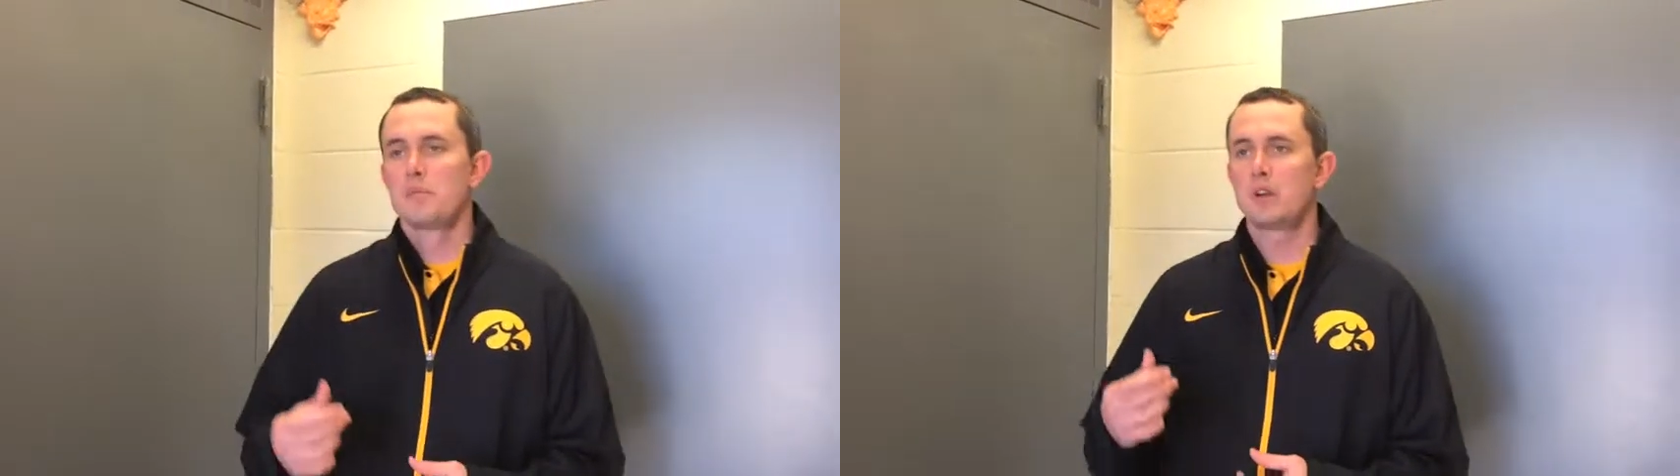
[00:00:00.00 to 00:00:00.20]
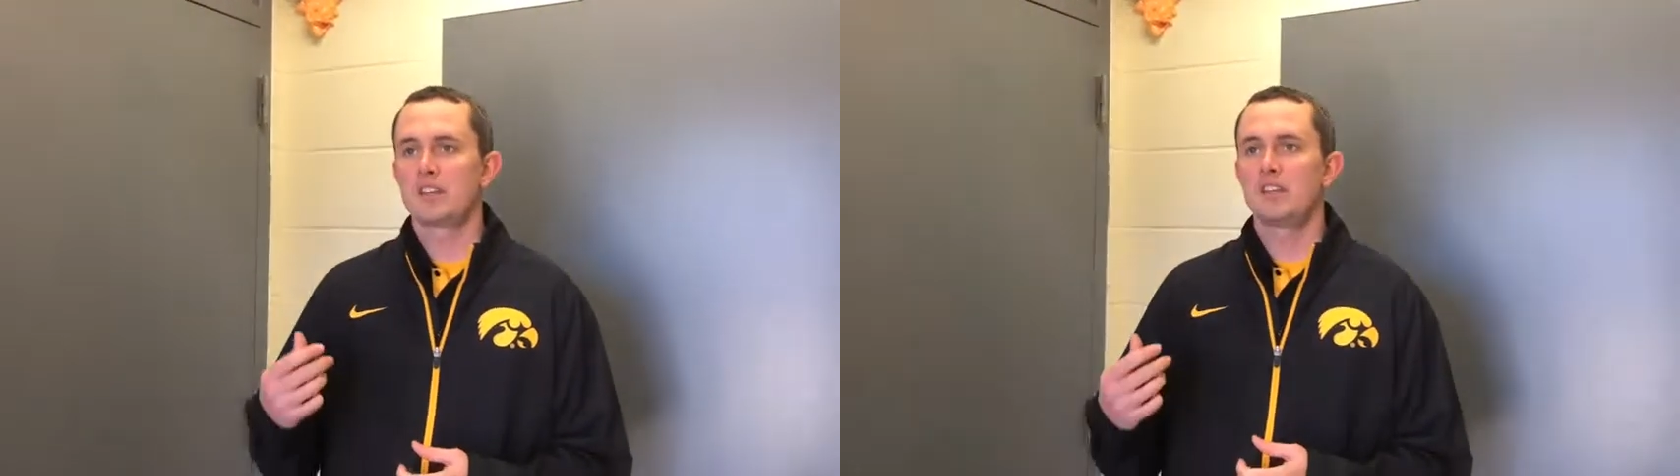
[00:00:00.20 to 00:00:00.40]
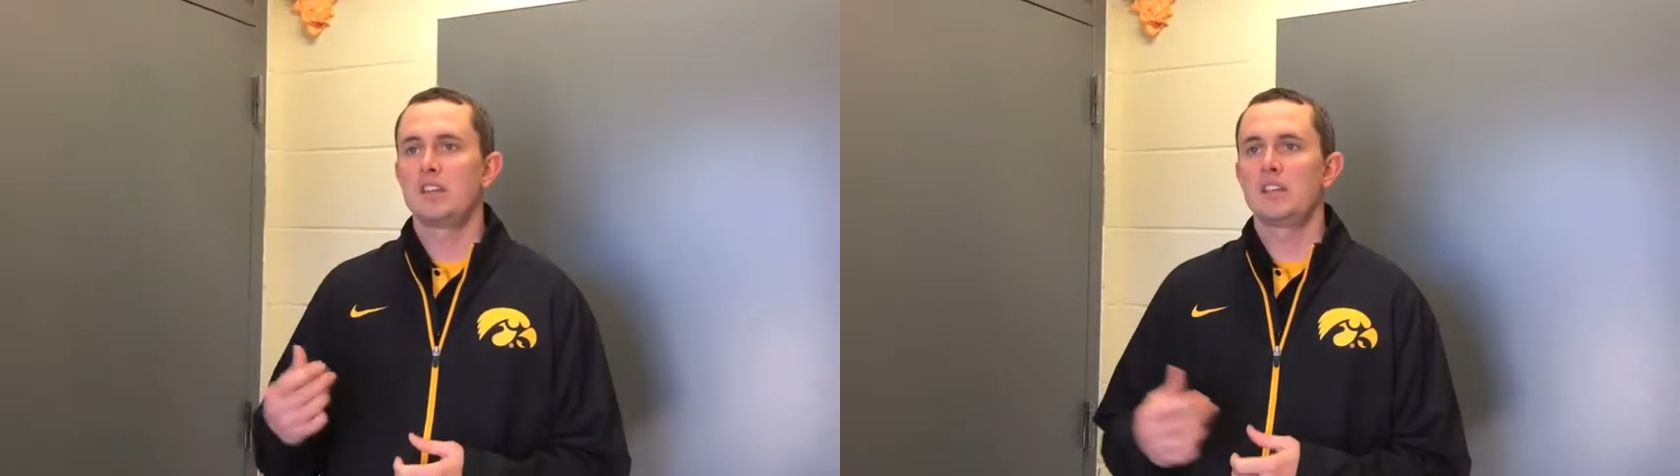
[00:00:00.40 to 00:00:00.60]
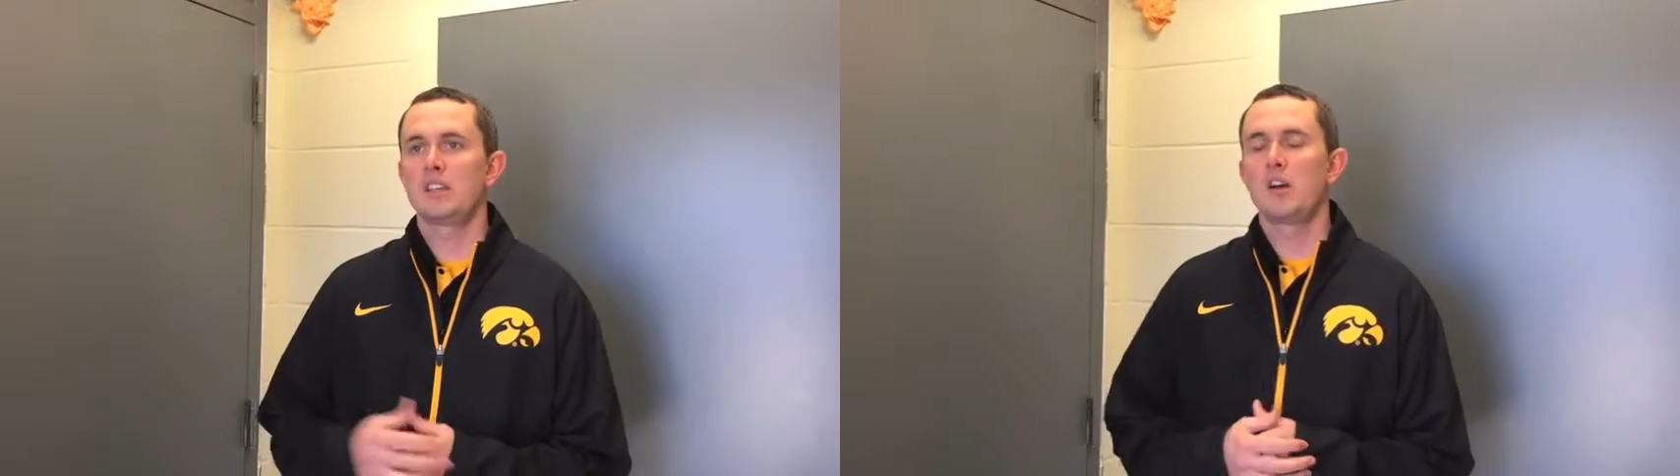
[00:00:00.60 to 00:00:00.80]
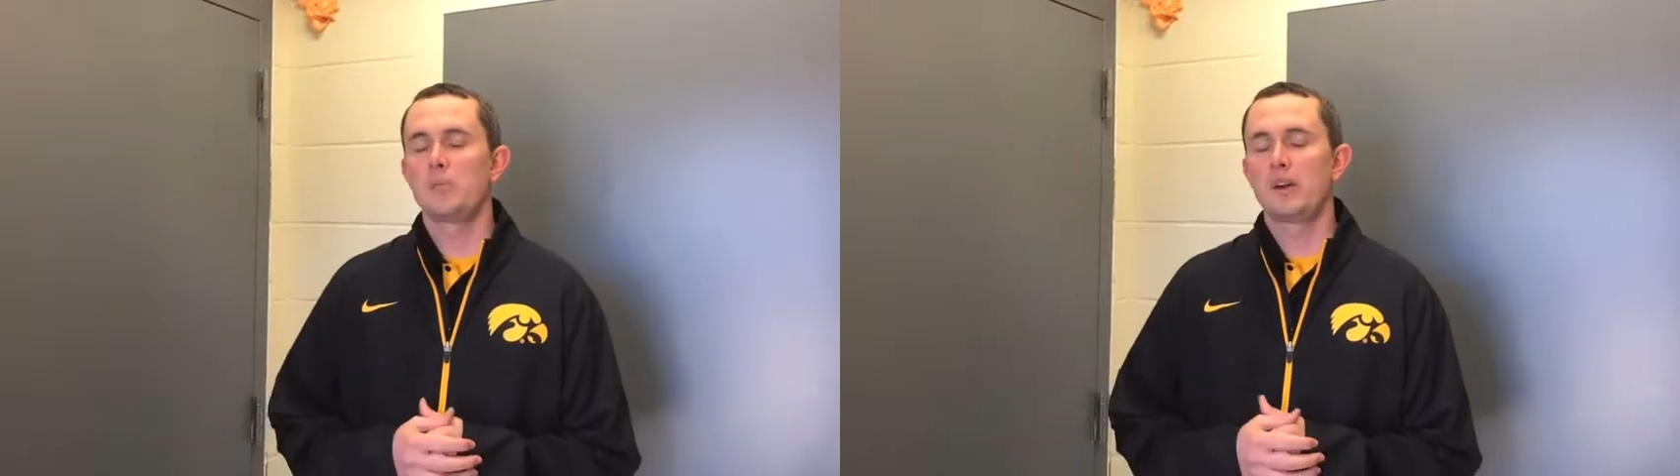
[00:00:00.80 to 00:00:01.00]
but
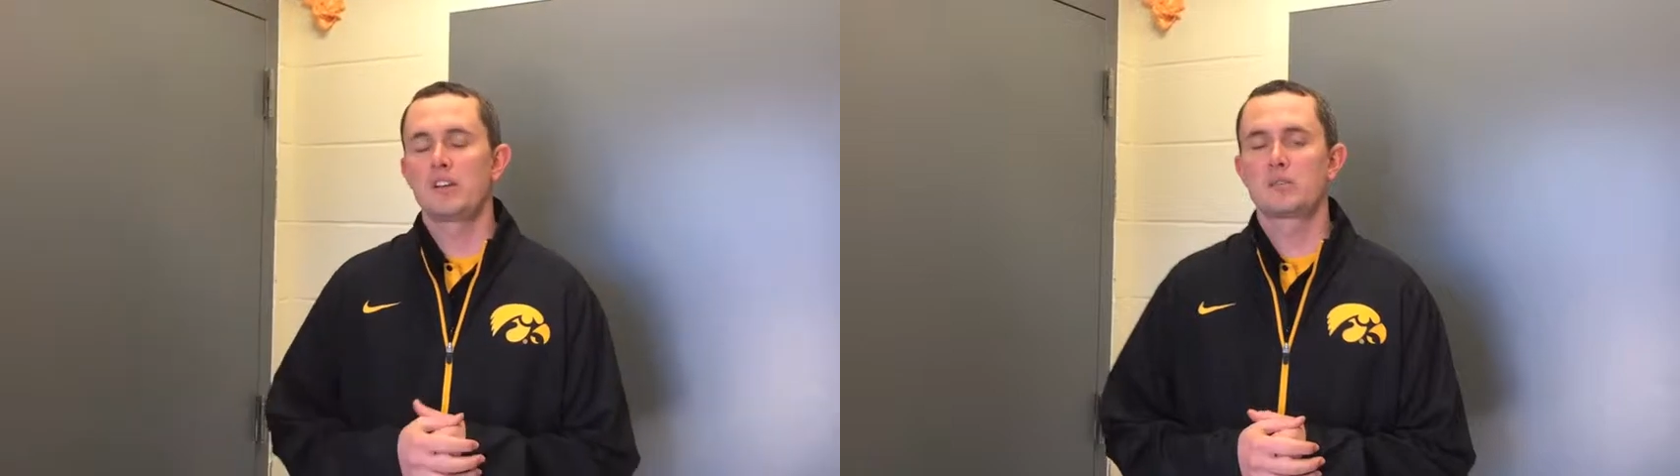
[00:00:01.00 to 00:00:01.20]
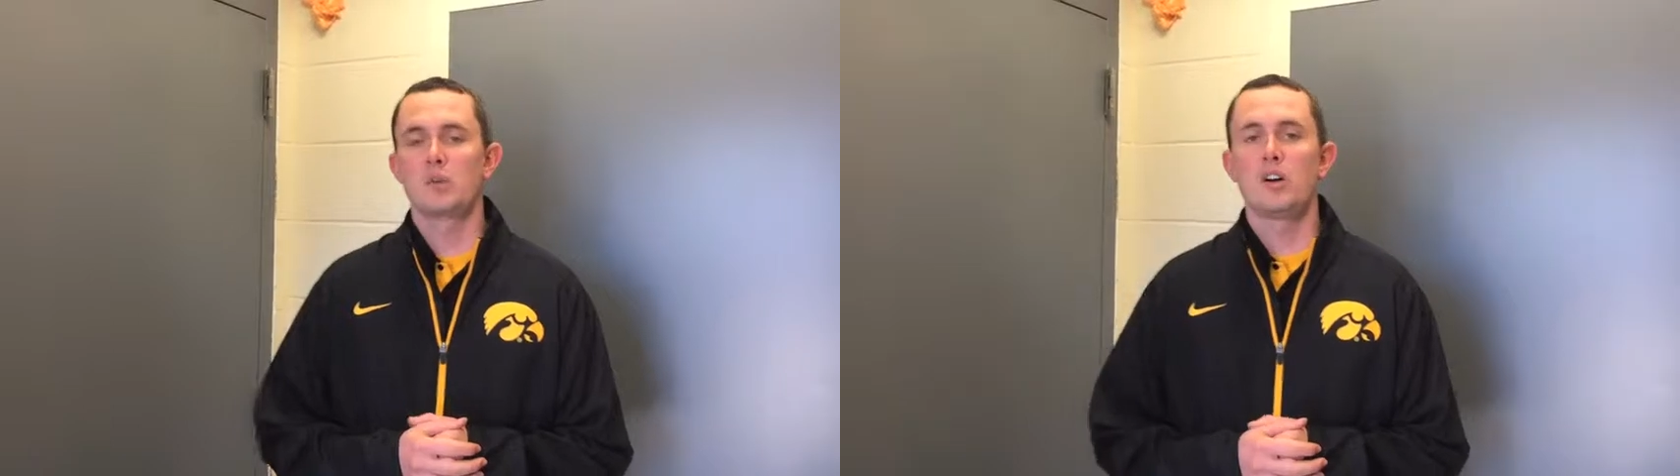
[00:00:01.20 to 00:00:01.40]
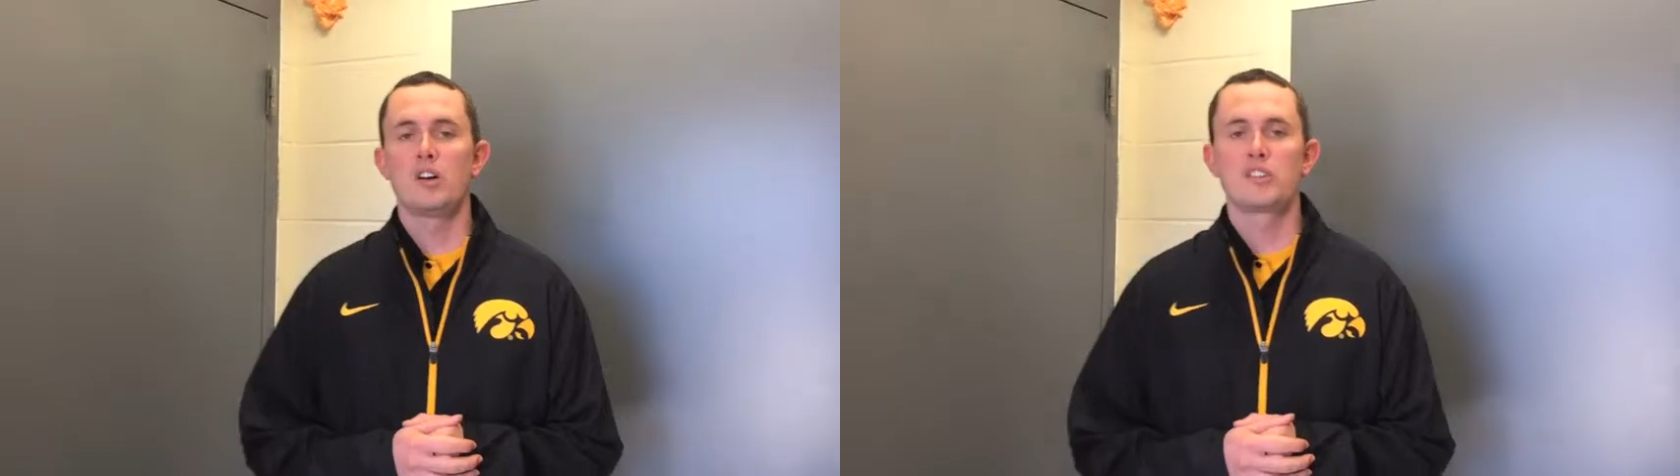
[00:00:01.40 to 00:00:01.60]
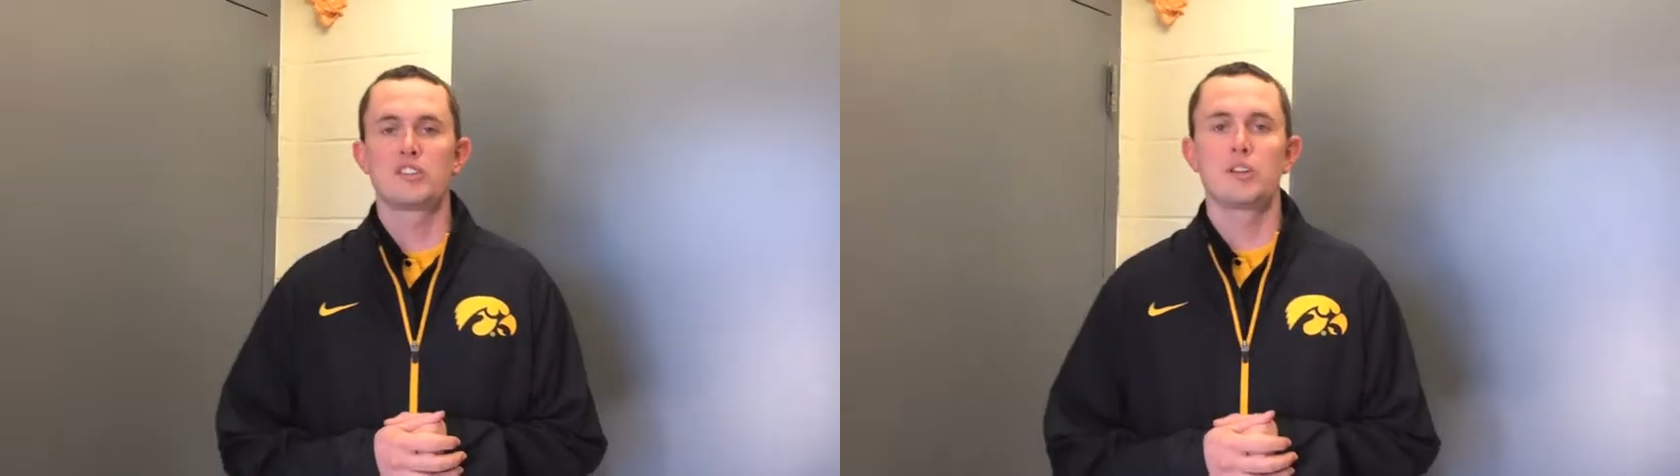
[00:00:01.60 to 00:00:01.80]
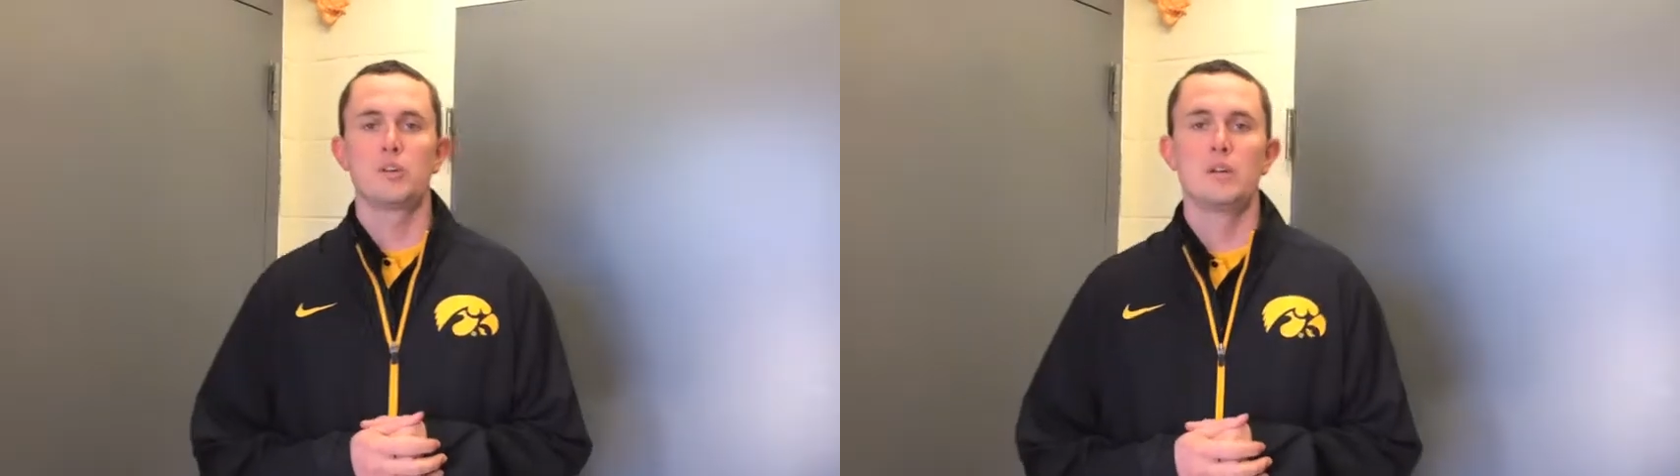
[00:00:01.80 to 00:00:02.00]
the umpires will
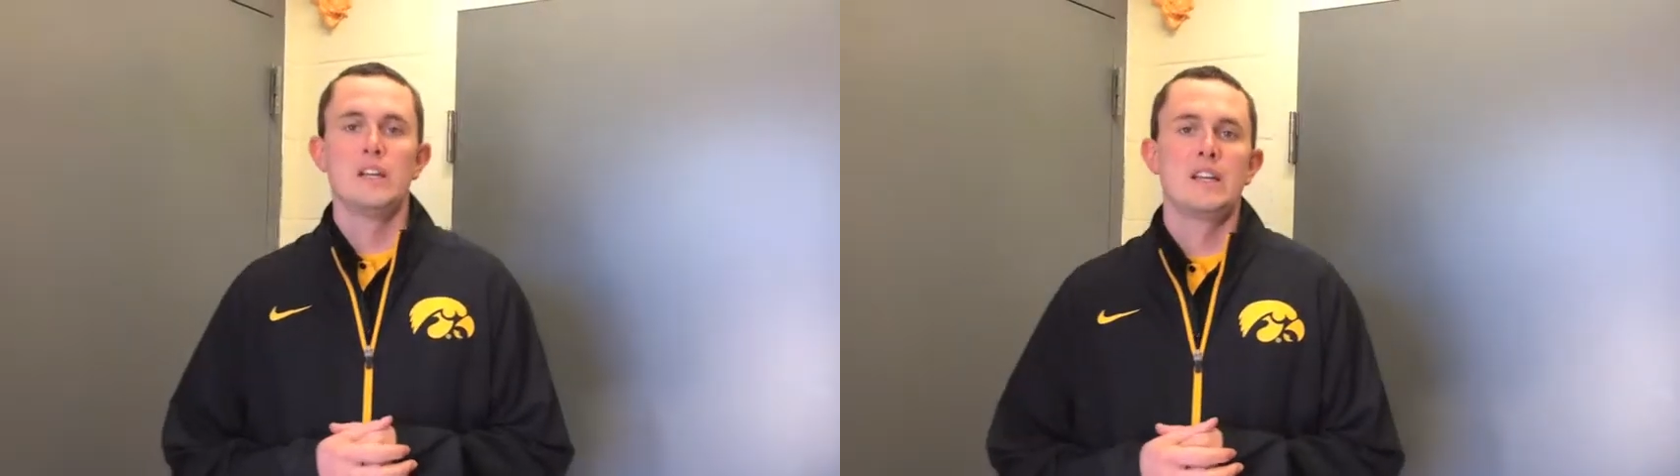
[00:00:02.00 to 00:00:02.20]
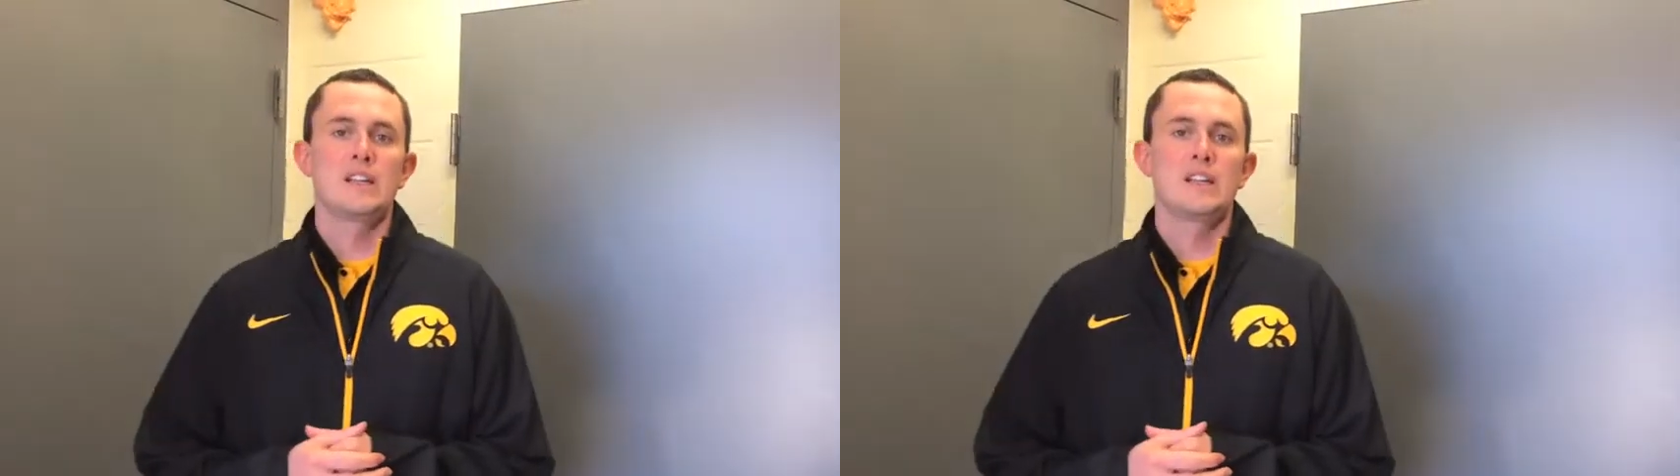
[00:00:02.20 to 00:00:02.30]
also